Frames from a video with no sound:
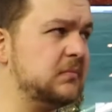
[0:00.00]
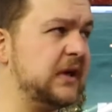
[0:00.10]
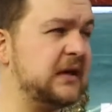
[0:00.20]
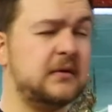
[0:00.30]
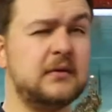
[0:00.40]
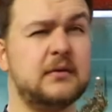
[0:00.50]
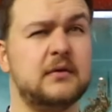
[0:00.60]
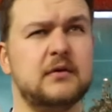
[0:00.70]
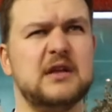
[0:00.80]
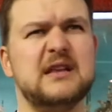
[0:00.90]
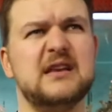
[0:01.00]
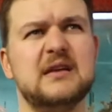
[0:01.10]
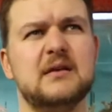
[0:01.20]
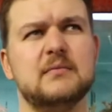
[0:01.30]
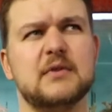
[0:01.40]

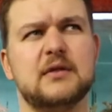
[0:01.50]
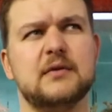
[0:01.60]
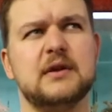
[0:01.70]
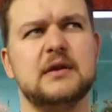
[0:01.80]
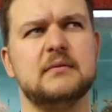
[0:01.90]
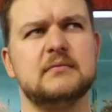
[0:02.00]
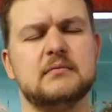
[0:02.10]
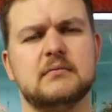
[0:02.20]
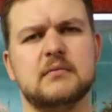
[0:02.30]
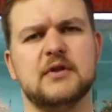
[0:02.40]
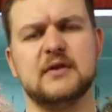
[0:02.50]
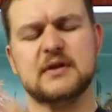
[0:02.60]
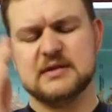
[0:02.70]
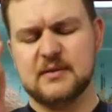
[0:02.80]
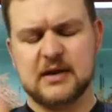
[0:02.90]
methini, methini,
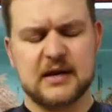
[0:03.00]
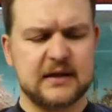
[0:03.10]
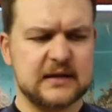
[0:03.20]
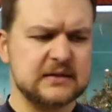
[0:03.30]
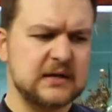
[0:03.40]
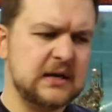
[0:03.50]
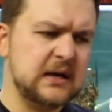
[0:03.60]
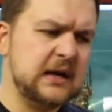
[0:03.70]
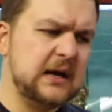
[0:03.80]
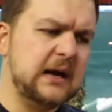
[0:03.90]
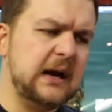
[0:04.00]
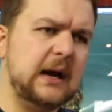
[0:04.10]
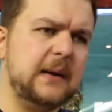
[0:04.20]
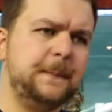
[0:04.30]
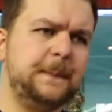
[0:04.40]
methini, something like that.
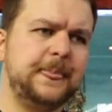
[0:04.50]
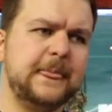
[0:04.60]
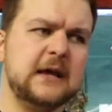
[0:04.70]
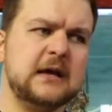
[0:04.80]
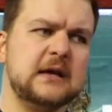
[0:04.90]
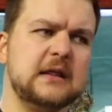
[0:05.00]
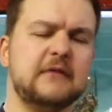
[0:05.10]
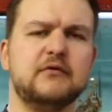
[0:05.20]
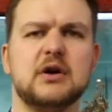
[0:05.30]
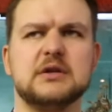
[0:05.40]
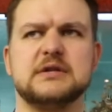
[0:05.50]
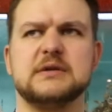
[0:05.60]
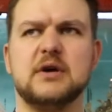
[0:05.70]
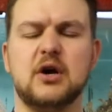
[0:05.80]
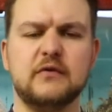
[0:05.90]
Um, They've
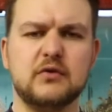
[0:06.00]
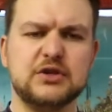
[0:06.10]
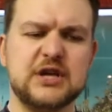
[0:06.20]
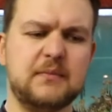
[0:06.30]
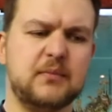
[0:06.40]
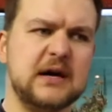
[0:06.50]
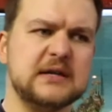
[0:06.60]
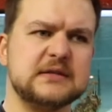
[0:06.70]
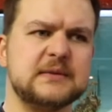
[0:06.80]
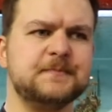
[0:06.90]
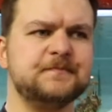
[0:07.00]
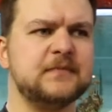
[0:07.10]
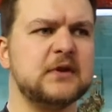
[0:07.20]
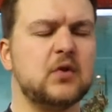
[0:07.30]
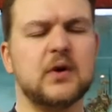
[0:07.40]
got, overall shape-wise,
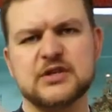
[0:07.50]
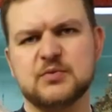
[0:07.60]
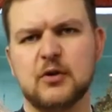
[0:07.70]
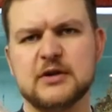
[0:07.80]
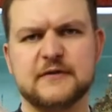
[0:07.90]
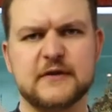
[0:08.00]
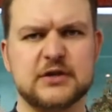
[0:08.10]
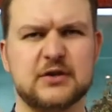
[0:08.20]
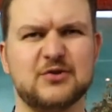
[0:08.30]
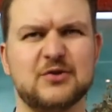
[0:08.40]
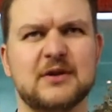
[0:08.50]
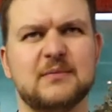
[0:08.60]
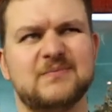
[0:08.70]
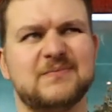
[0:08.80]
quite a smallish fish. You're talking